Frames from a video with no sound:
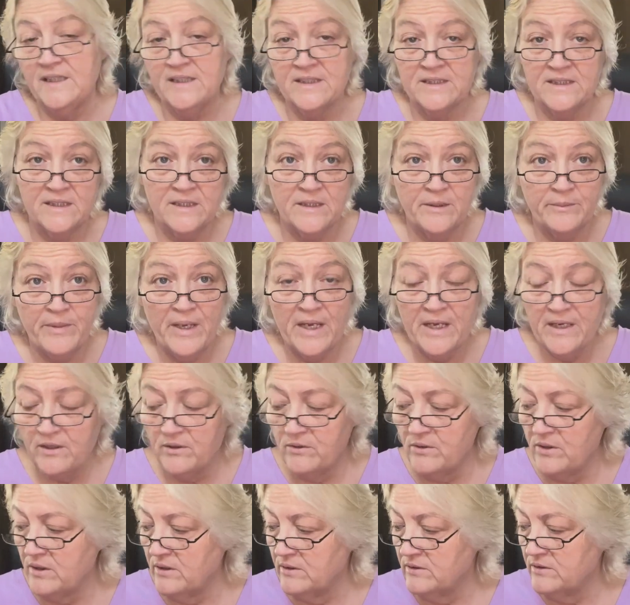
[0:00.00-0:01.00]
in the
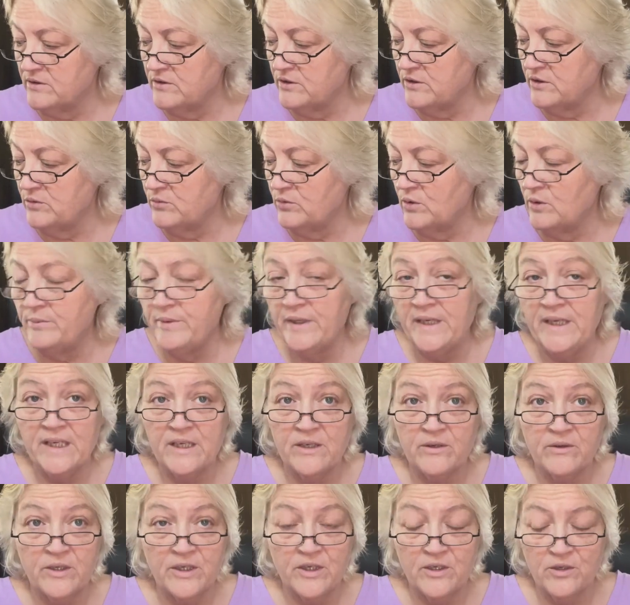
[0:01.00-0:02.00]
background, so you will be
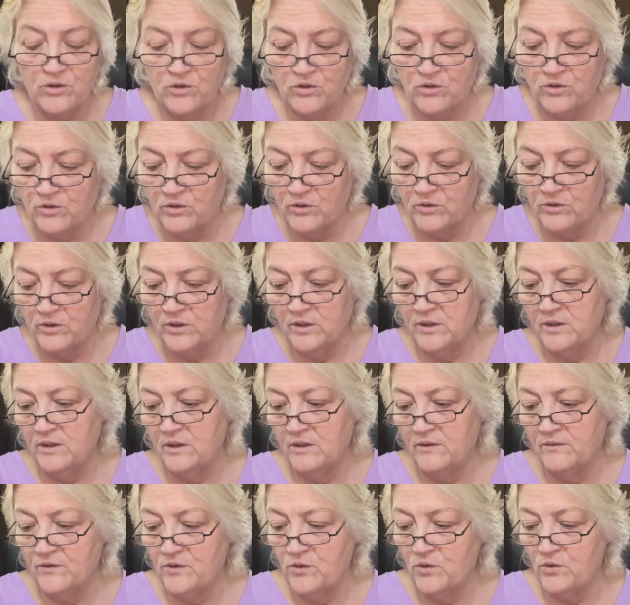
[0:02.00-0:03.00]
hearing her,
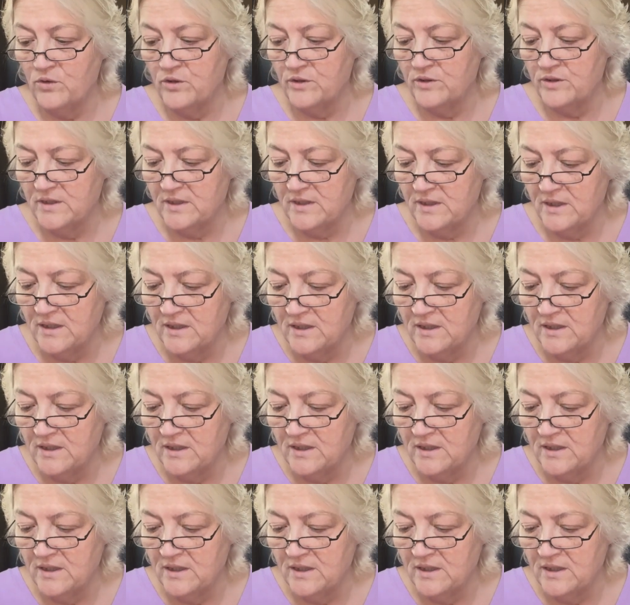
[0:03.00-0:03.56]
of course.